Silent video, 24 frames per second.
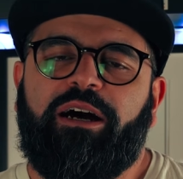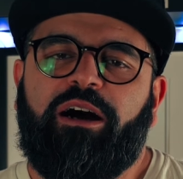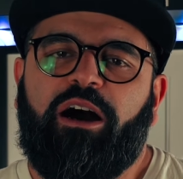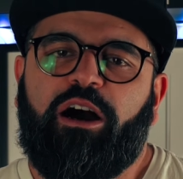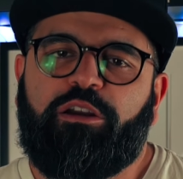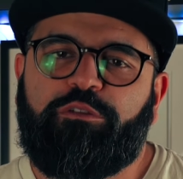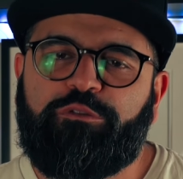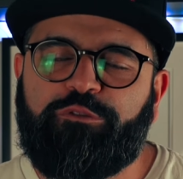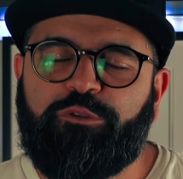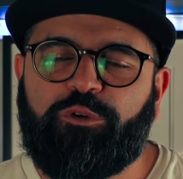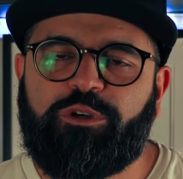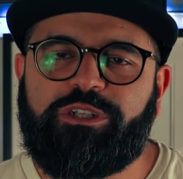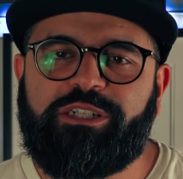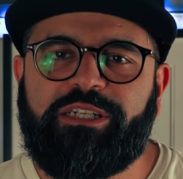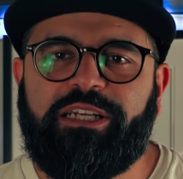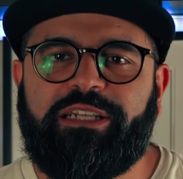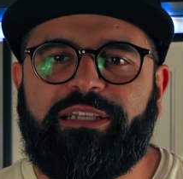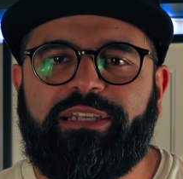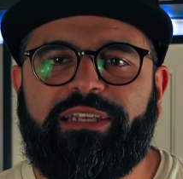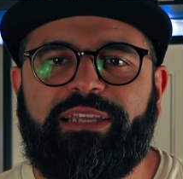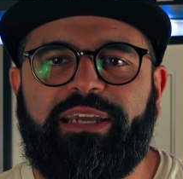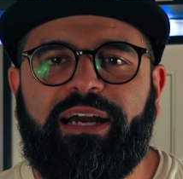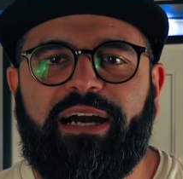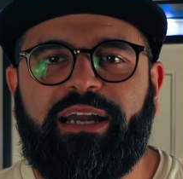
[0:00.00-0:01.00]

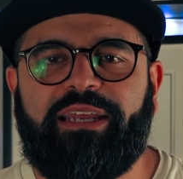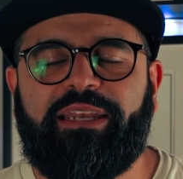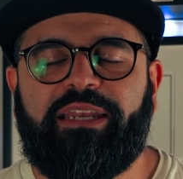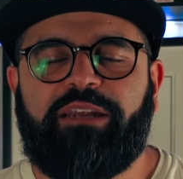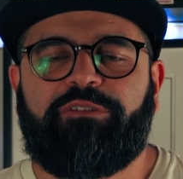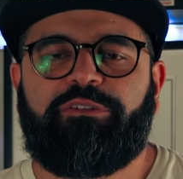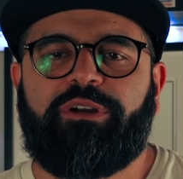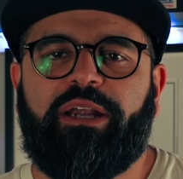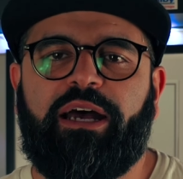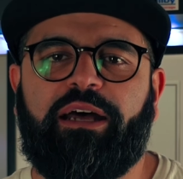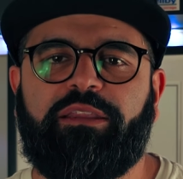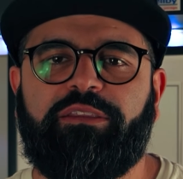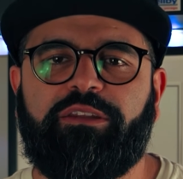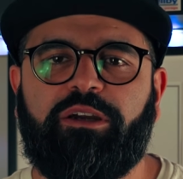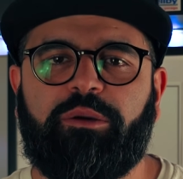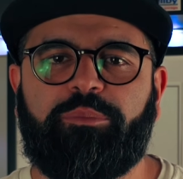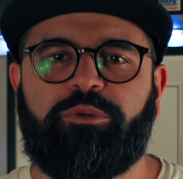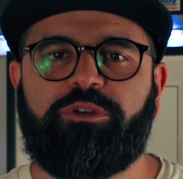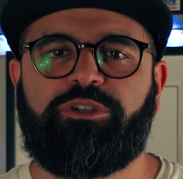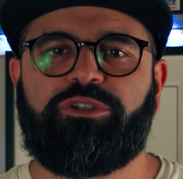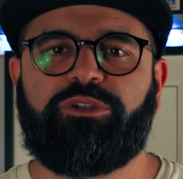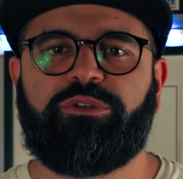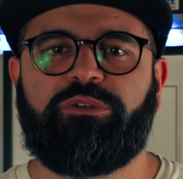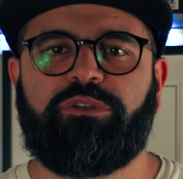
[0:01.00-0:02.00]
Unfortunately, I never had the
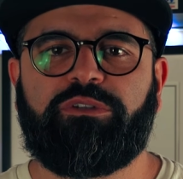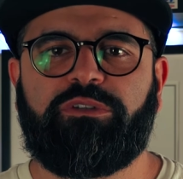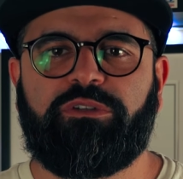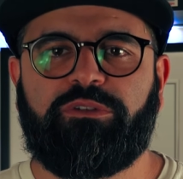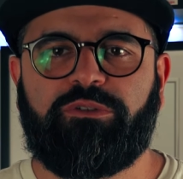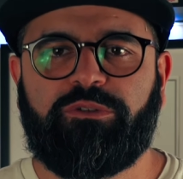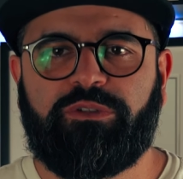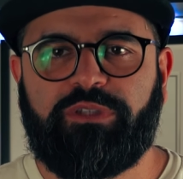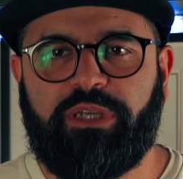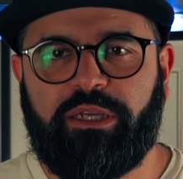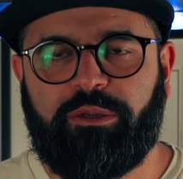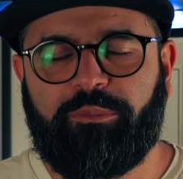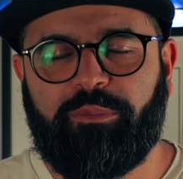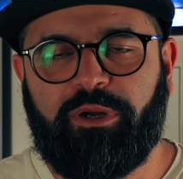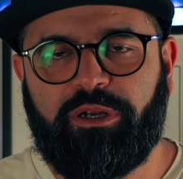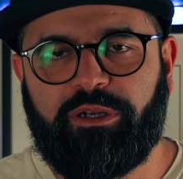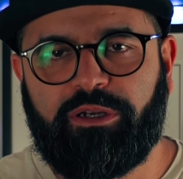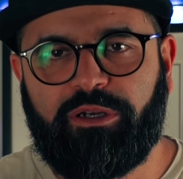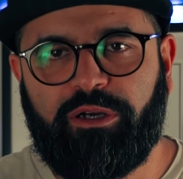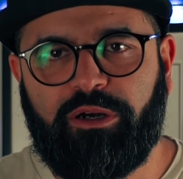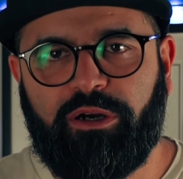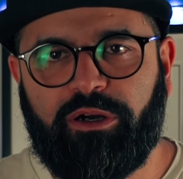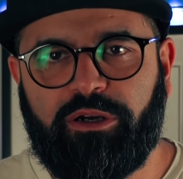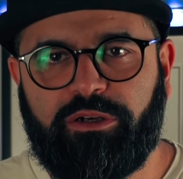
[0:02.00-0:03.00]
opportunity to take my
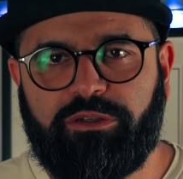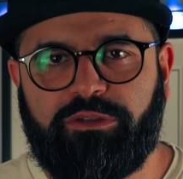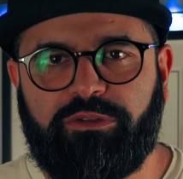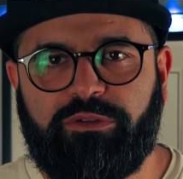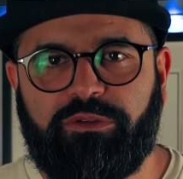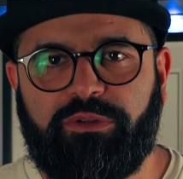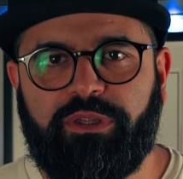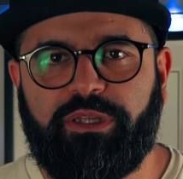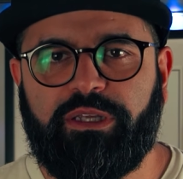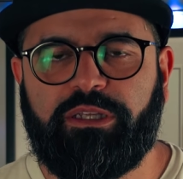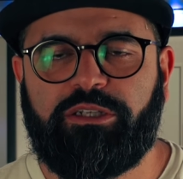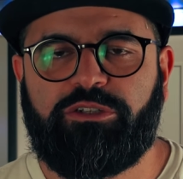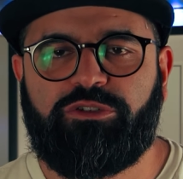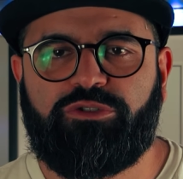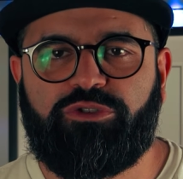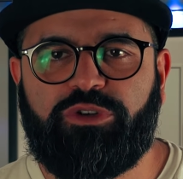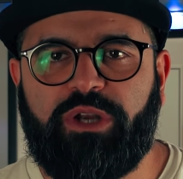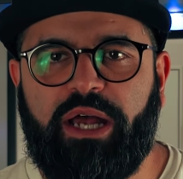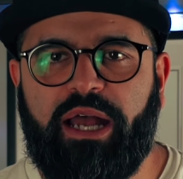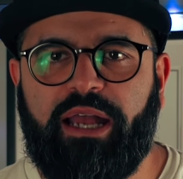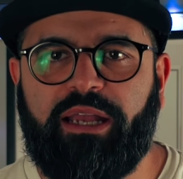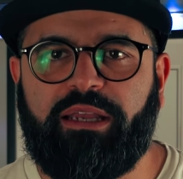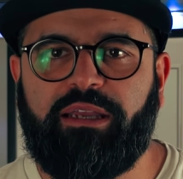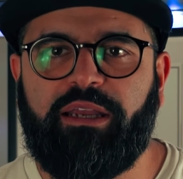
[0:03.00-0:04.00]
car to the
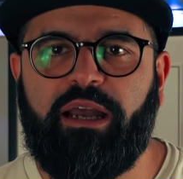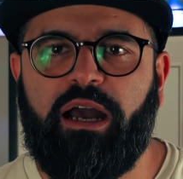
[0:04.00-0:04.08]
track.